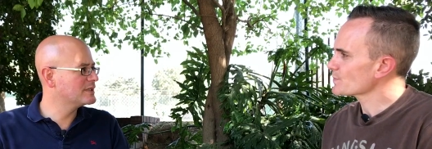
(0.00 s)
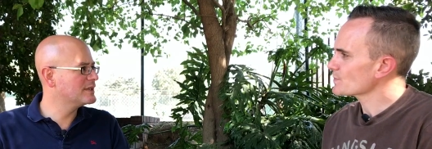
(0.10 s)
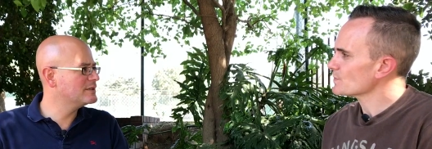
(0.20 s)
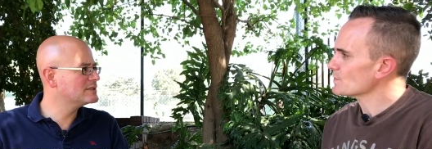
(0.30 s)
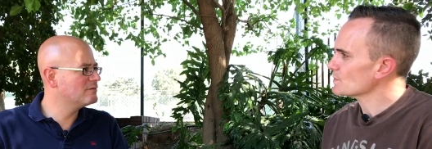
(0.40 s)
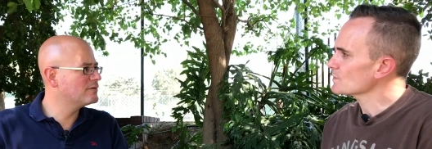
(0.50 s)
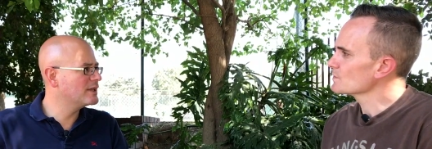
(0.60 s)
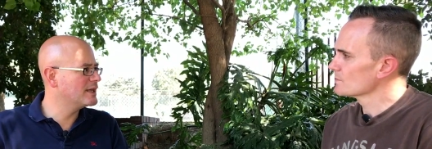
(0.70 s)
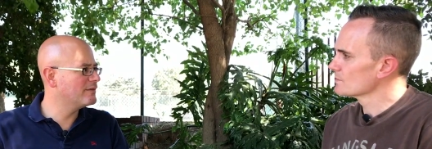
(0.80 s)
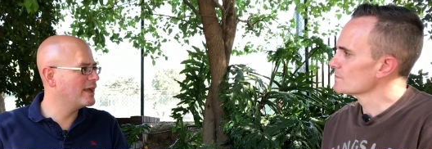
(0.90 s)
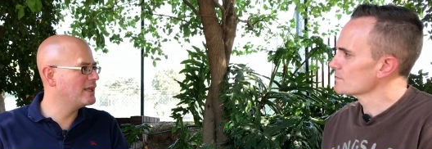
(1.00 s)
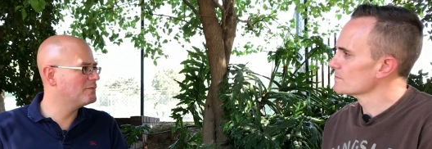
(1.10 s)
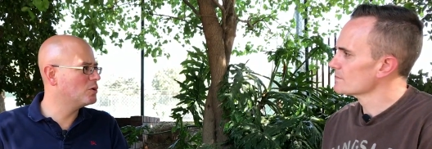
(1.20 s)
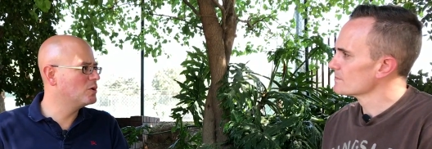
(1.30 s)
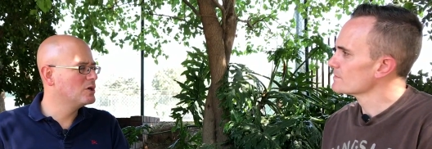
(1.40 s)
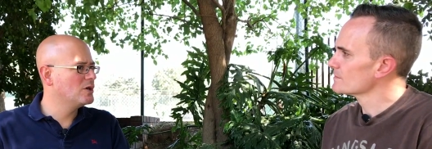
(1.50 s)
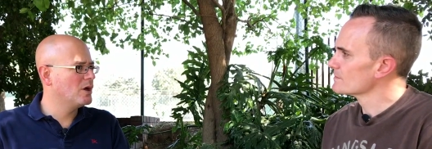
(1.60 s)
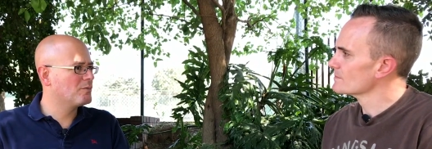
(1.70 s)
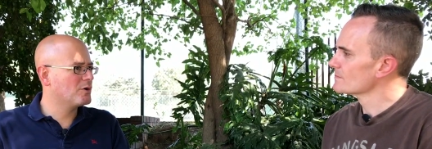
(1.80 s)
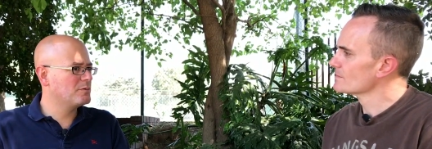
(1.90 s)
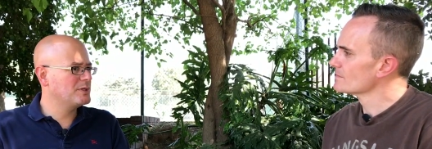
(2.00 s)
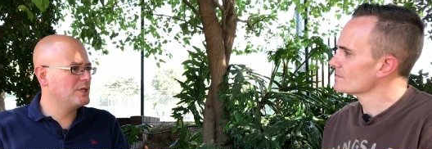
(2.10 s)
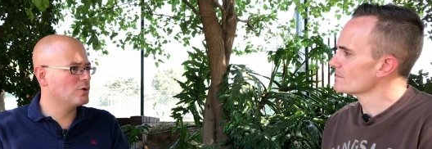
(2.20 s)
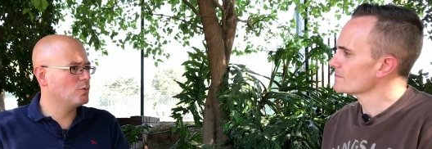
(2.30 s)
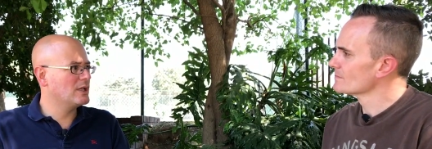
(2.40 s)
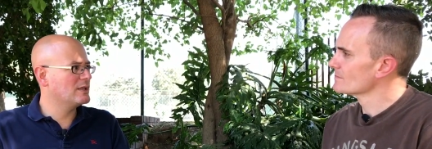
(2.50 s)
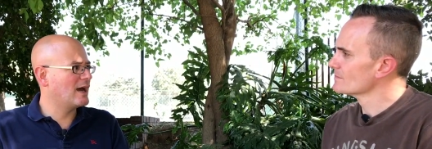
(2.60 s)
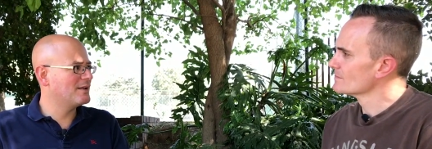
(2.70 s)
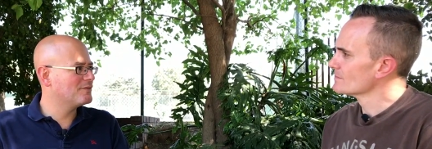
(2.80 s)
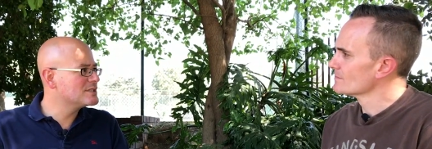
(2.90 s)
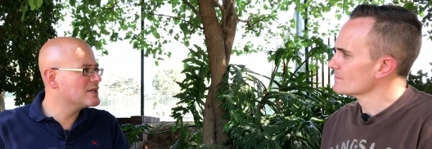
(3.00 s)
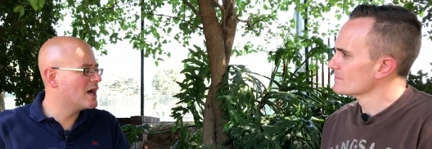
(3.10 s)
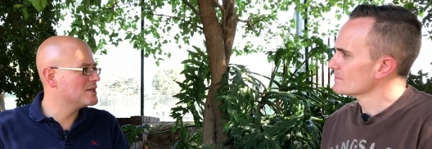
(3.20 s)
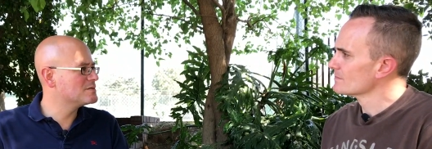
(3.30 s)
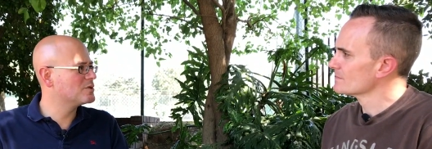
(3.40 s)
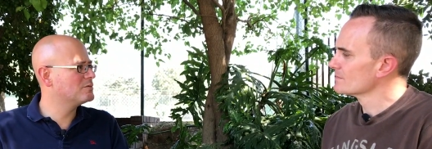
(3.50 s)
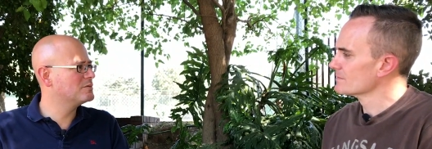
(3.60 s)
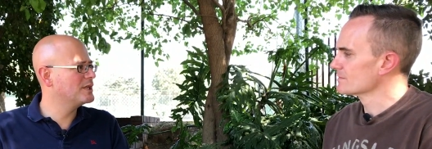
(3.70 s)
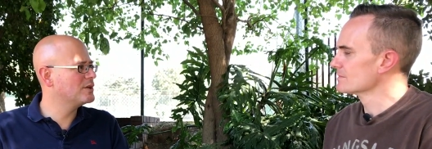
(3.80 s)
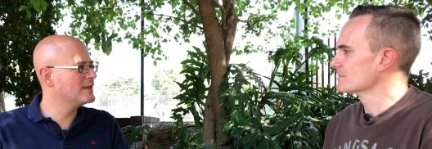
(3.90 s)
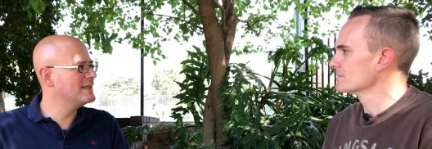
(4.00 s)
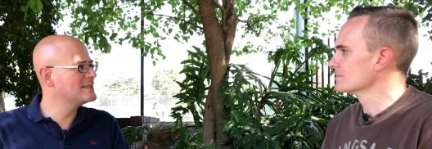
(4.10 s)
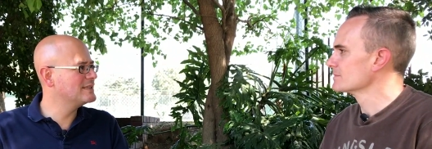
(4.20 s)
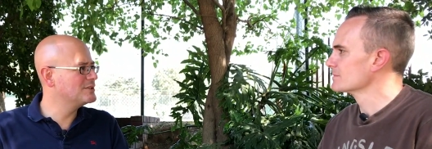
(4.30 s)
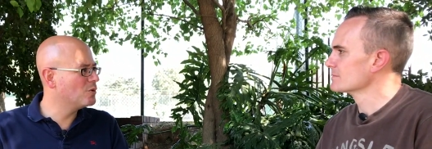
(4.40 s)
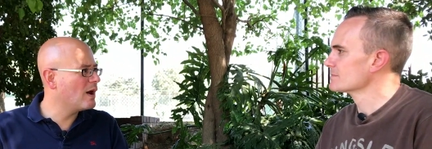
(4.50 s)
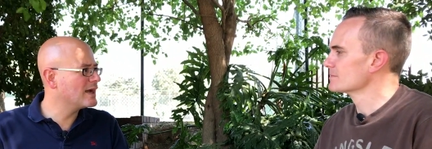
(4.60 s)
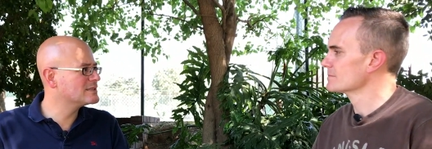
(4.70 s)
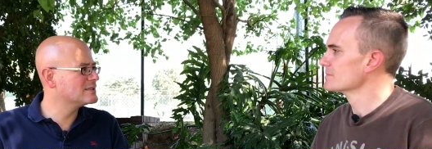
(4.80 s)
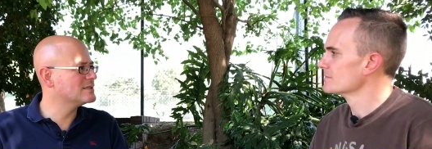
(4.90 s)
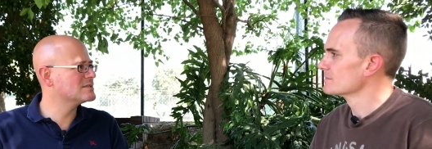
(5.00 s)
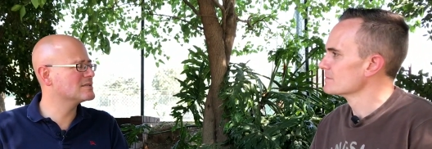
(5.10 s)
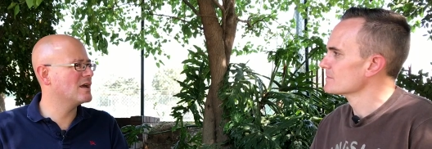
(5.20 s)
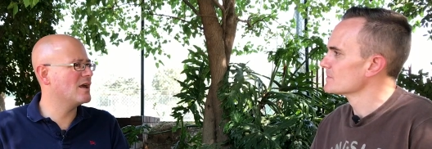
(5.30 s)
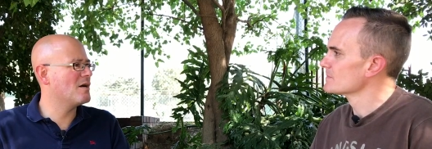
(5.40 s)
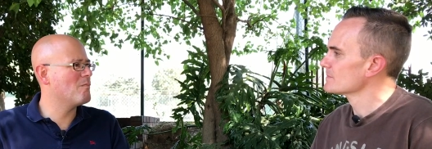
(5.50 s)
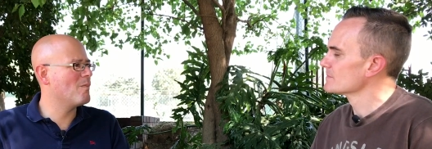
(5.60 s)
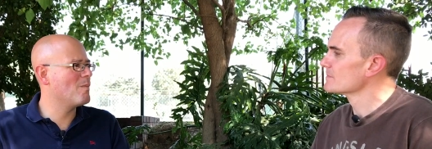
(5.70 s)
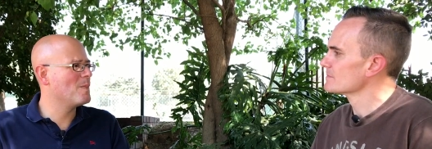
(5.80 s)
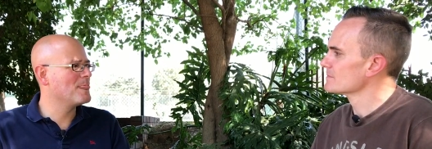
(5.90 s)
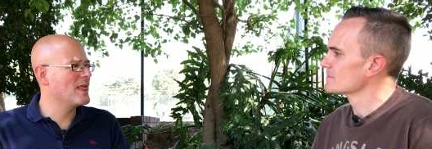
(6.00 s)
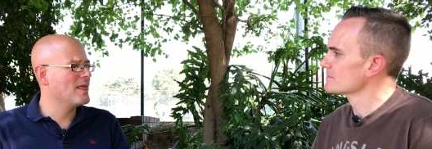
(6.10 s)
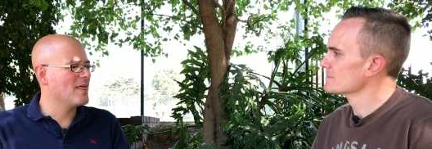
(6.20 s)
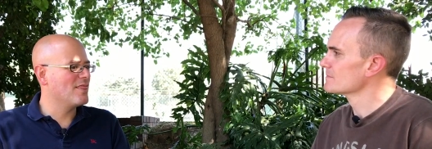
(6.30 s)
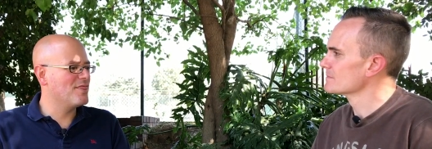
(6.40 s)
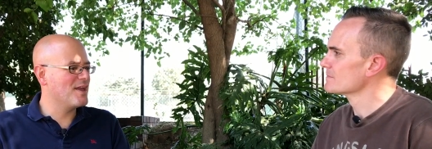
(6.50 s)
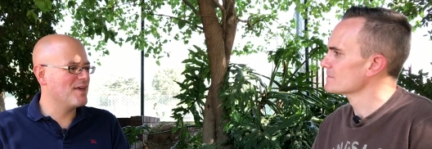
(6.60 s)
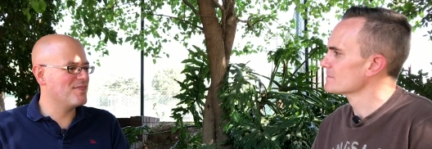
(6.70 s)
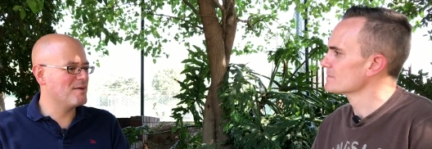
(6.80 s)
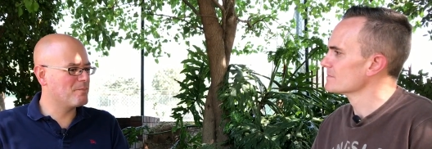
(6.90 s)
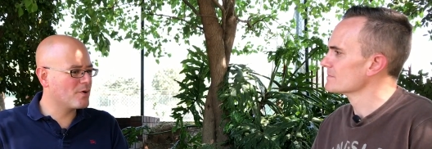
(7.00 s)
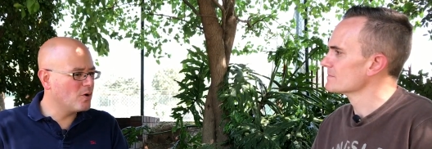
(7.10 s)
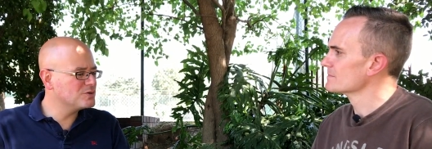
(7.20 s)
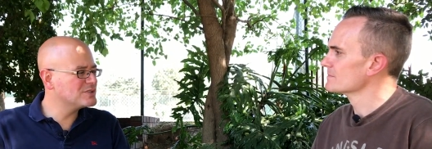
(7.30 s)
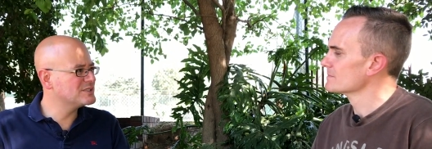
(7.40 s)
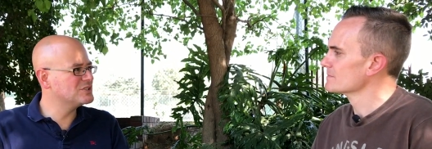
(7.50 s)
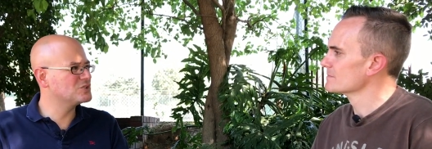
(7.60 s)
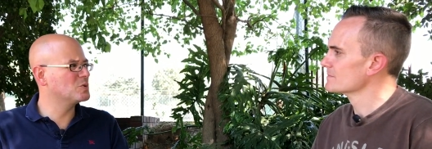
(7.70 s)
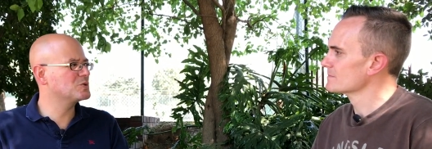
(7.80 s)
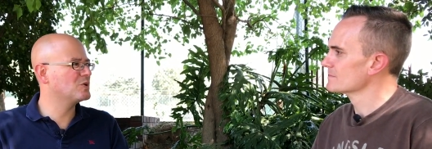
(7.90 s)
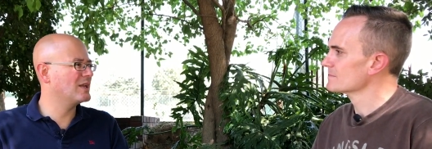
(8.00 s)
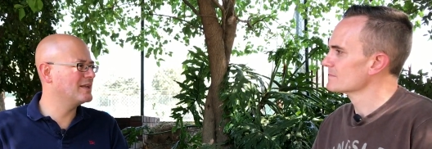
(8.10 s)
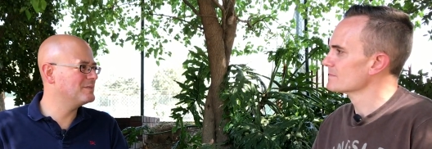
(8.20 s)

Speaker 1: and there is some funding available, probably not well advertised, probably not easy to access. The process is also a little